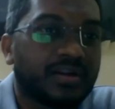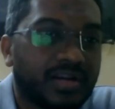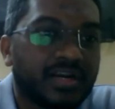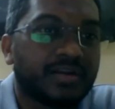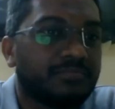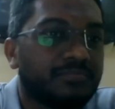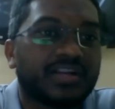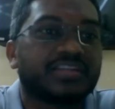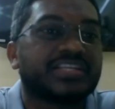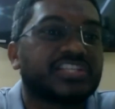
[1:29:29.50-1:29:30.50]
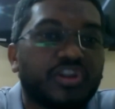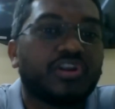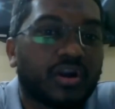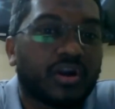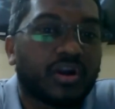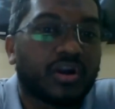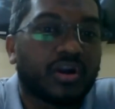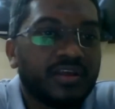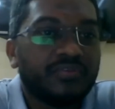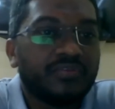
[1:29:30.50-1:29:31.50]
did it, but it's actually not.
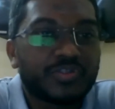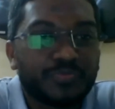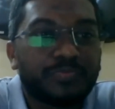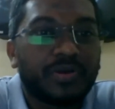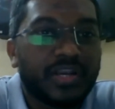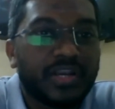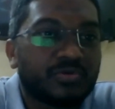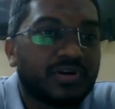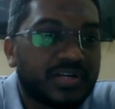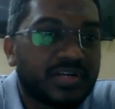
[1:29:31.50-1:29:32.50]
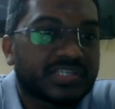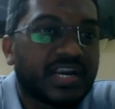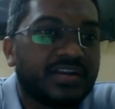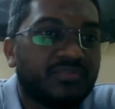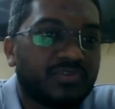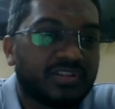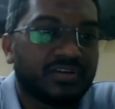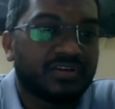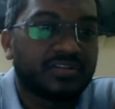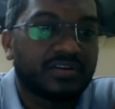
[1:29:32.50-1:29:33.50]
Which people need to understand
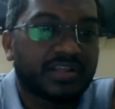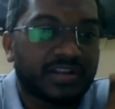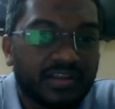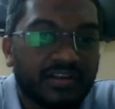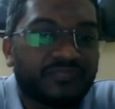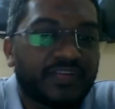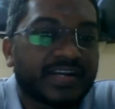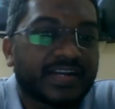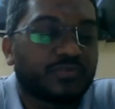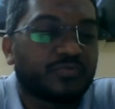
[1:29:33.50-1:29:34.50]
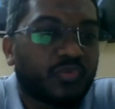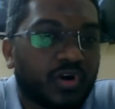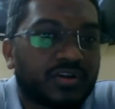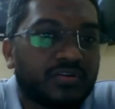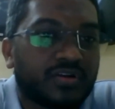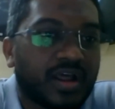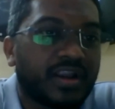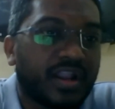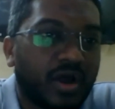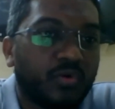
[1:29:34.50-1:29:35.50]
the real facts of what
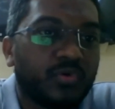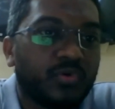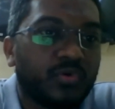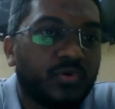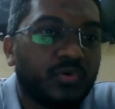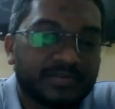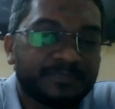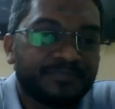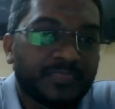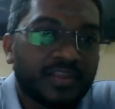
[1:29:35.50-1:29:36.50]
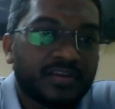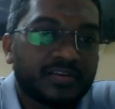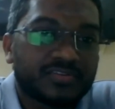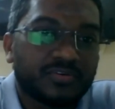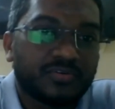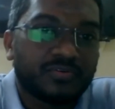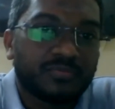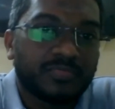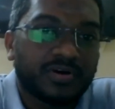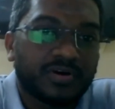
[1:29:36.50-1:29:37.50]
and how it happened.
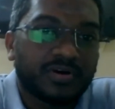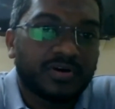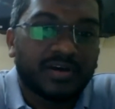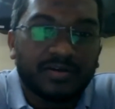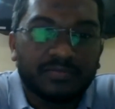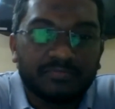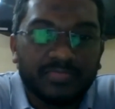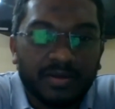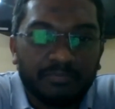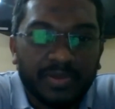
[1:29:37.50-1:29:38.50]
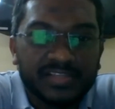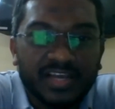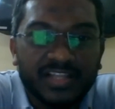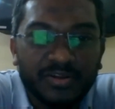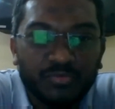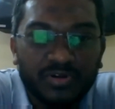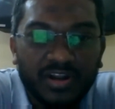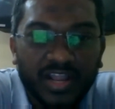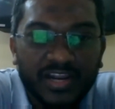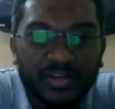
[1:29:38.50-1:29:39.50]
So, Behzad, I would
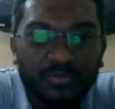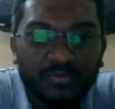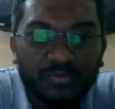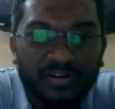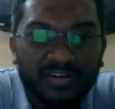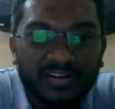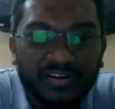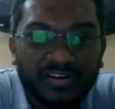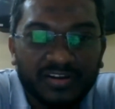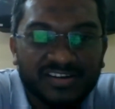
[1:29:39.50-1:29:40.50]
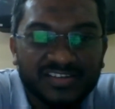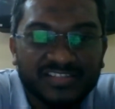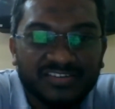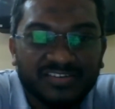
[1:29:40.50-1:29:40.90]
like to get Sir's